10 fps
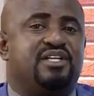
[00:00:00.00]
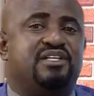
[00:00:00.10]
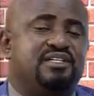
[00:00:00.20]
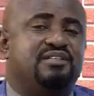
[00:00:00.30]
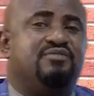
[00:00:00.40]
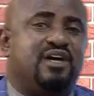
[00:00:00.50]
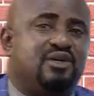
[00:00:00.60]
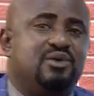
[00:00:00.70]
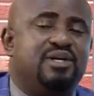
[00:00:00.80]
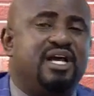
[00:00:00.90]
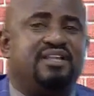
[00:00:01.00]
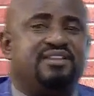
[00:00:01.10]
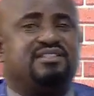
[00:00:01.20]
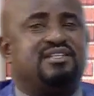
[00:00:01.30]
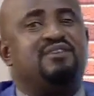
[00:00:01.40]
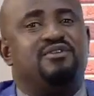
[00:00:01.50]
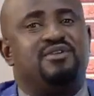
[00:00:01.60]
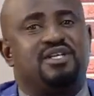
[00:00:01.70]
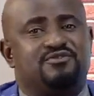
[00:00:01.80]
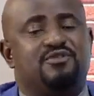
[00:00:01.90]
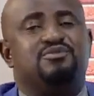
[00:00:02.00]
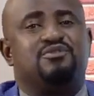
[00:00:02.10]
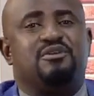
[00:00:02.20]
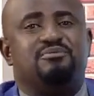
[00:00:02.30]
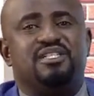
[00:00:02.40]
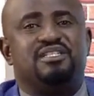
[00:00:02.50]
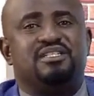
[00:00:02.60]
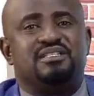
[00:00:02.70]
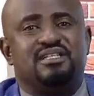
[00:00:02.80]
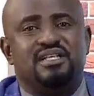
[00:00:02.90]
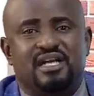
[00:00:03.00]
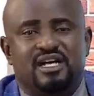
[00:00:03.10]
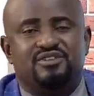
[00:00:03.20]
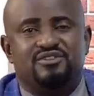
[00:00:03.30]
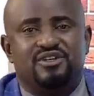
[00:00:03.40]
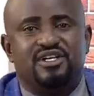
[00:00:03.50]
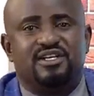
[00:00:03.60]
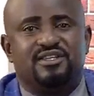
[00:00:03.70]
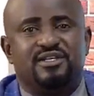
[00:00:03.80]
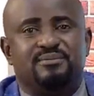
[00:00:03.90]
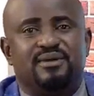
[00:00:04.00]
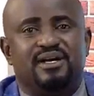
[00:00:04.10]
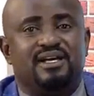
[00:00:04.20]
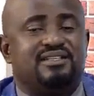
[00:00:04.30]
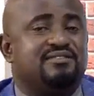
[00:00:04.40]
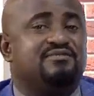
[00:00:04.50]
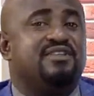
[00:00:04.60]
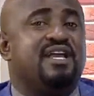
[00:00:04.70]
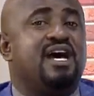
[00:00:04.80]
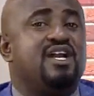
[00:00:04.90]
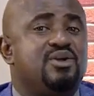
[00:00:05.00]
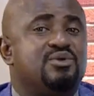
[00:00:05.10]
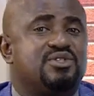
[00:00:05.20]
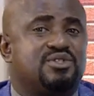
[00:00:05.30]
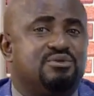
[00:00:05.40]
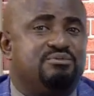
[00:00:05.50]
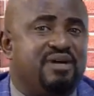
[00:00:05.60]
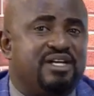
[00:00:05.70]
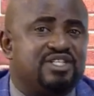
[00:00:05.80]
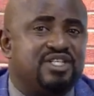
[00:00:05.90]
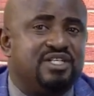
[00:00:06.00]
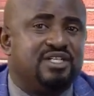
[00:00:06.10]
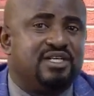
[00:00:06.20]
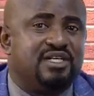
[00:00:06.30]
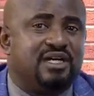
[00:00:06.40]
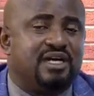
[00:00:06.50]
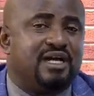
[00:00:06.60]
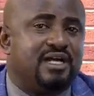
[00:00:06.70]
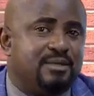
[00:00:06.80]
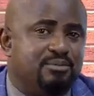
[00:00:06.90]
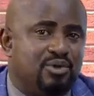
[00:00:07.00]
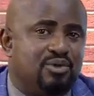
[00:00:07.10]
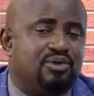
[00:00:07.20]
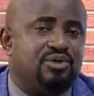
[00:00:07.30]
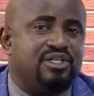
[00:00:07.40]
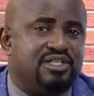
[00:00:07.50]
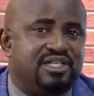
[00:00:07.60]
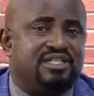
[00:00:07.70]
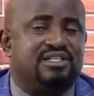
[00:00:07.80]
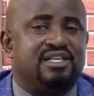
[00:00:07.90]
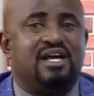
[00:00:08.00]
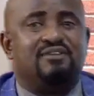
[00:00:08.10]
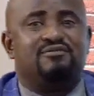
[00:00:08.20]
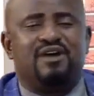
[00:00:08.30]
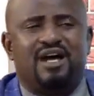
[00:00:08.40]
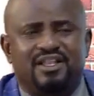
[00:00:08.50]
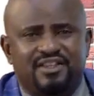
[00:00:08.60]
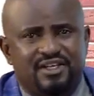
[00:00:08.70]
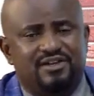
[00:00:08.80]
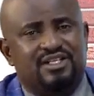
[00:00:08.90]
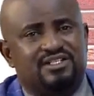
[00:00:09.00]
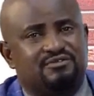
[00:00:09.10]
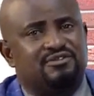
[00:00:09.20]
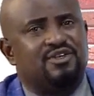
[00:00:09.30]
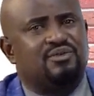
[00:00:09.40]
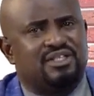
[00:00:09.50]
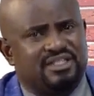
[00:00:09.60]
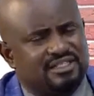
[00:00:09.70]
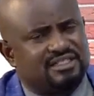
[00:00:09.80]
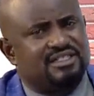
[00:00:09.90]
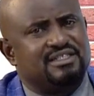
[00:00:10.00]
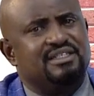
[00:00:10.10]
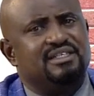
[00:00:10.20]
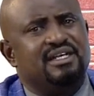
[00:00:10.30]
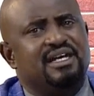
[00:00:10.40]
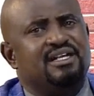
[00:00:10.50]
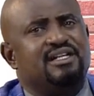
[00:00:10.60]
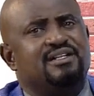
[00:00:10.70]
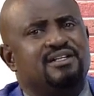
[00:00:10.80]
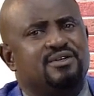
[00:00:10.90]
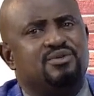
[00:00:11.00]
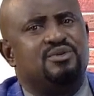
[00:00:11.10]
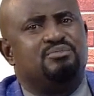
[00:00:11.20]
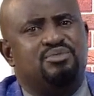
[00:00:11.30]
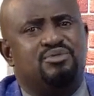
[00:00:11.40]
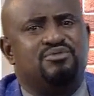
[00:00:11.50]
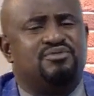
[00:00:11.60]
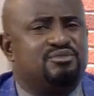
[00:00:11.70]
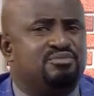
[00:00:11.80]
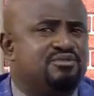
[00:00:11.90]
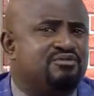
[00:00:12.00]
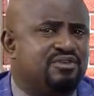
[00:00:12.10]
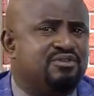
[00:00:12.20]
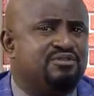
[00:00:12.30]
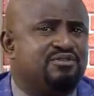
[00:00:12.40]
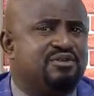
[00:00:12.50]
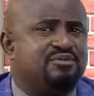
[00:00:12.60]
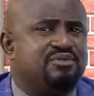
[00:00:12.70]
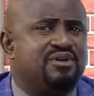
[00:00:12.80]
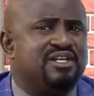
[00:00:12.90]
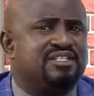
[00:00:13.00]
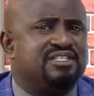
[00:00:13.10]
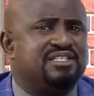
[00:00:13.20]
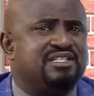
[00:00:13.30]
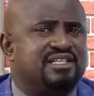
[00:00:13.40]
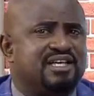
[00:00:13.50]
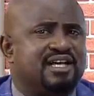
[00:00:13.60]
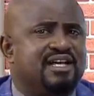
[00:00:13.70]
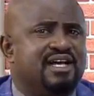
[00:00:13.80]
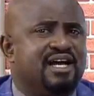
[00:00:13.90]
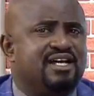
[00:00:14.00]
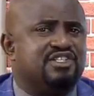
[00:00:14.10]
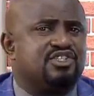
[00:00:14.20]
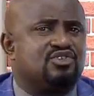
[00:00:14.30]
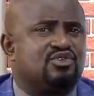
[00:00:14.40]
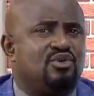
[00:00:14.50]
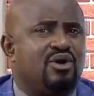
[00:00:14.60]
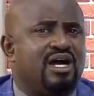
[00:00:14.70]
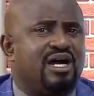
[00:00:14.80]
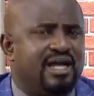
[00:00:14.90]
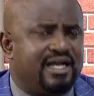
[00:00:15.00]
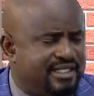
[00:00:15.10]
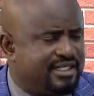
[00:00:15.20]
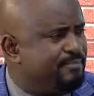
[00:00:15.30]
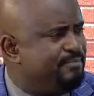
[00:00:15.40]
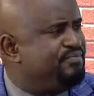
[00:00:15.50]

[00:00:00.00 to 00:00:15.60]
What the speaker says: but leave alone others that have various forms of abilities and render them as if they are not so much able, yet they have other areas if they were tested, and they would prove to be very, very bright indeed there and score highly.